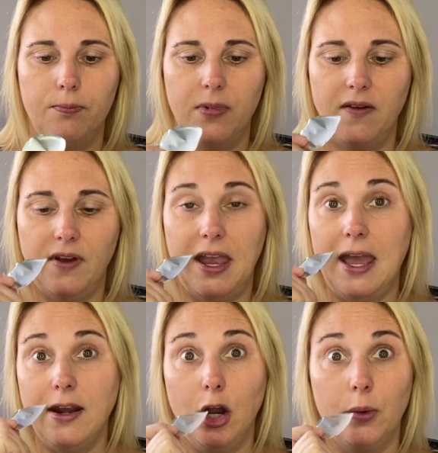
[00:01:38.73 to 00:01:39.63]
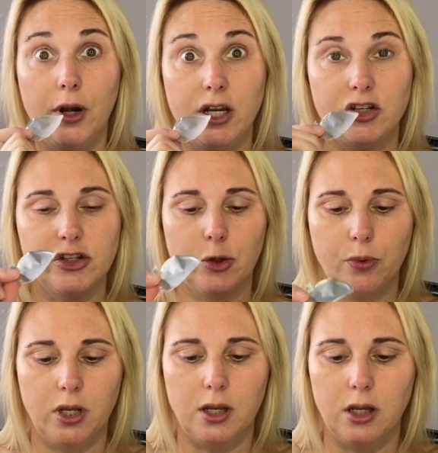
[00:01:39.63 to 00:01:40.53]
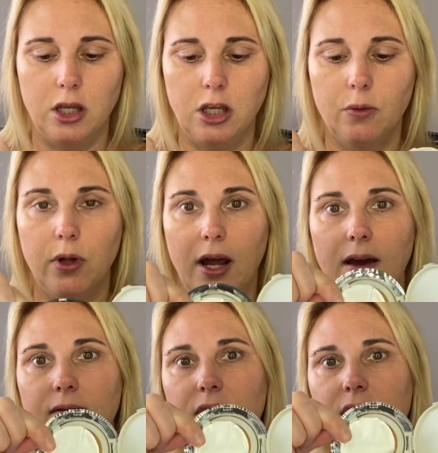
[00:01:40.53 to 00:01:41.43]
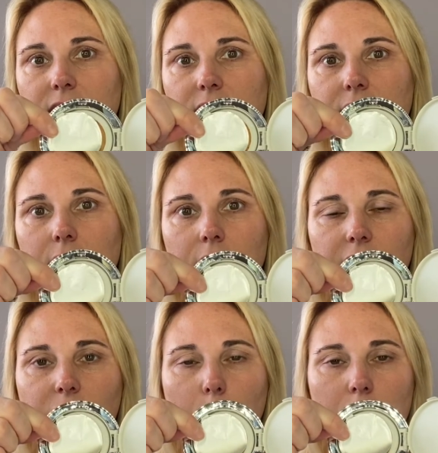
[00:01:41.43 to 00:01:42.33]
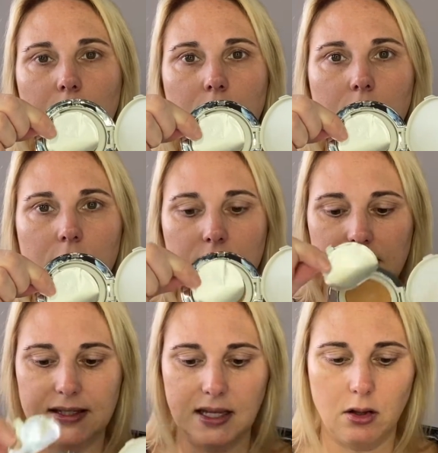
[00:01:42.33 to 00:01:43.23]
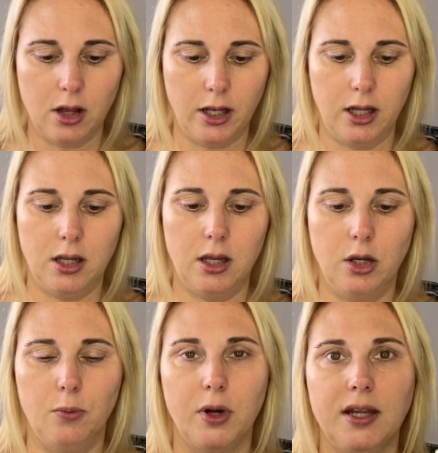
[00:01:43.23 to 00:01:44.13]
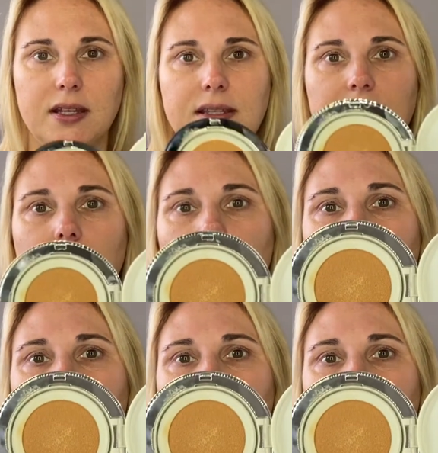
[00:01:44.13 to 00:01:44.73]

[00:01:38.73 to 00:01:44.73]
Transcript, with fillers: if I hadn't already just opened it, you would have this foil seal on it and you break the seal